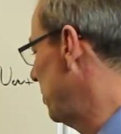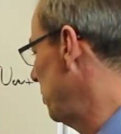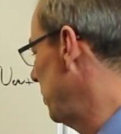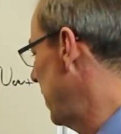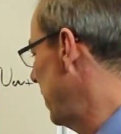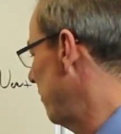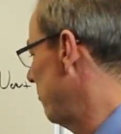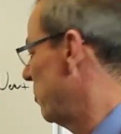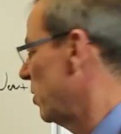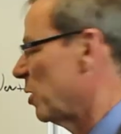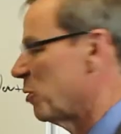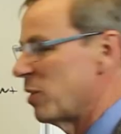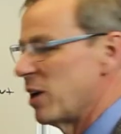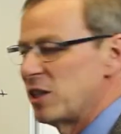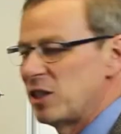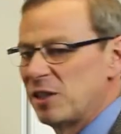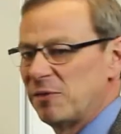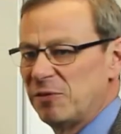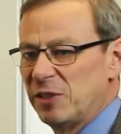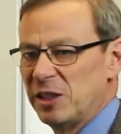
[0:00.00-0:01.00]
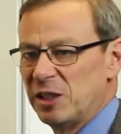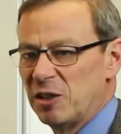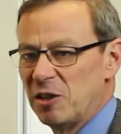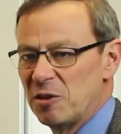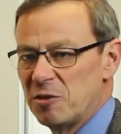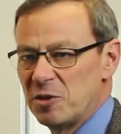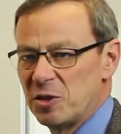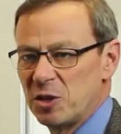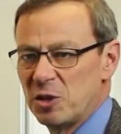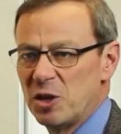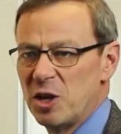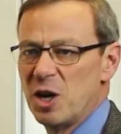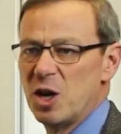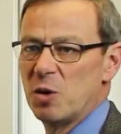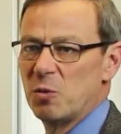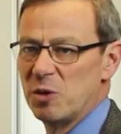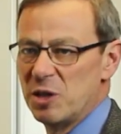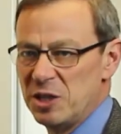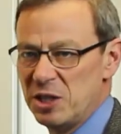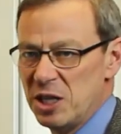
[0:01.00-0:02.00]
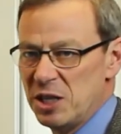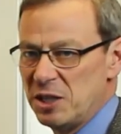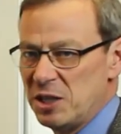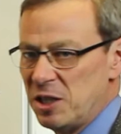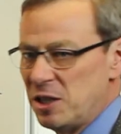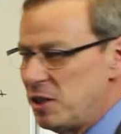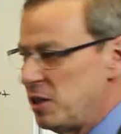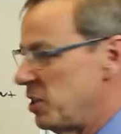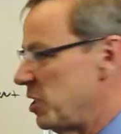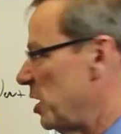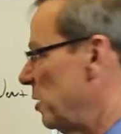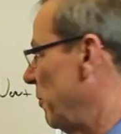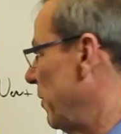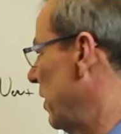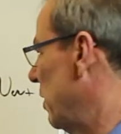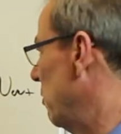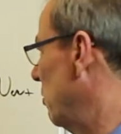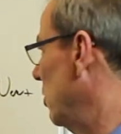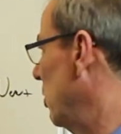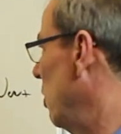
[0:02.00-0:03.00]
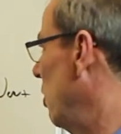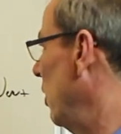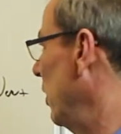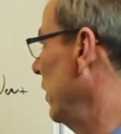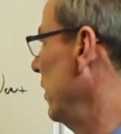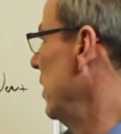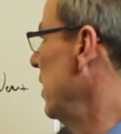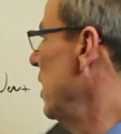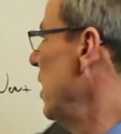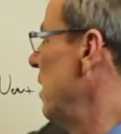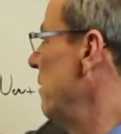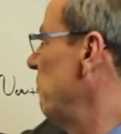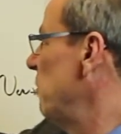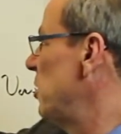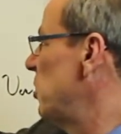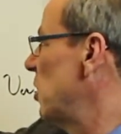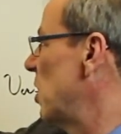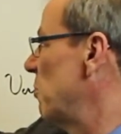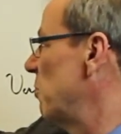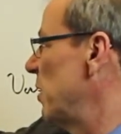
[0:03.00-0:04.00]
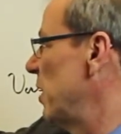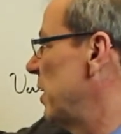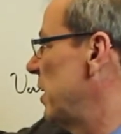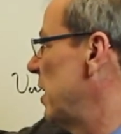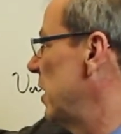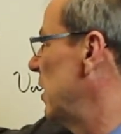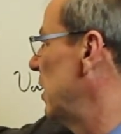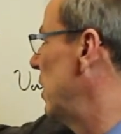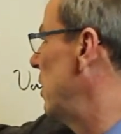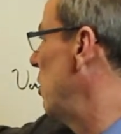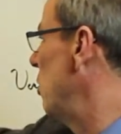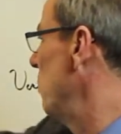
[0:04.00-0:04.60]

to have progressively larger resistances as we go along. If we start with a kilo